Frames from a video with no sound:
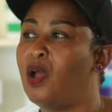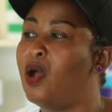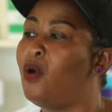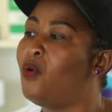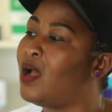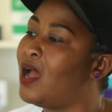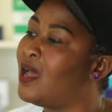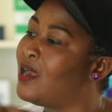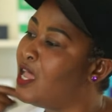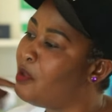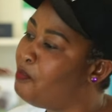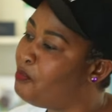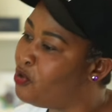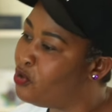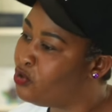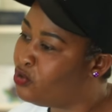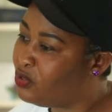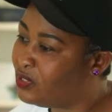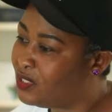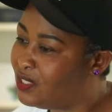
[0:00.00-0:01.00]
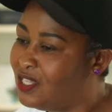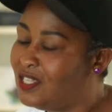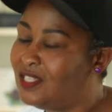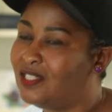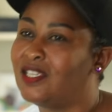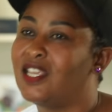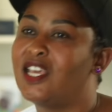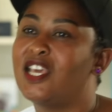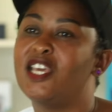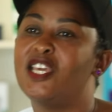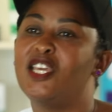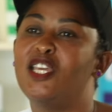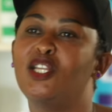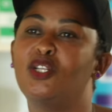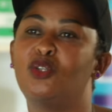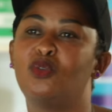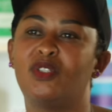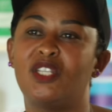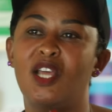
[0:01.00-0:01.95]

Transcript: How can I produce this into